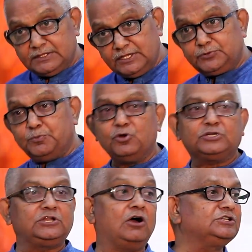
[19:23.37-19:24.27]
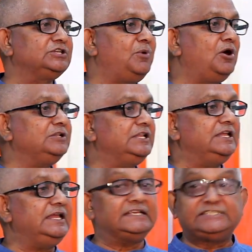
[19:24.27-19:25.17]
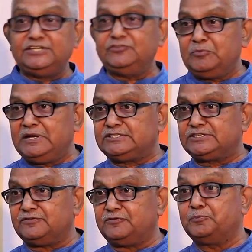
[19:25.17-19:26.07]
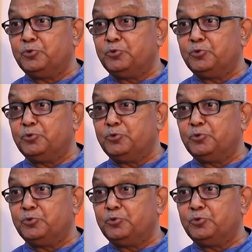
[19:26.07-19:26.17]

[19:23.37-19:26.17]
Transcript: This book talks about the achievements of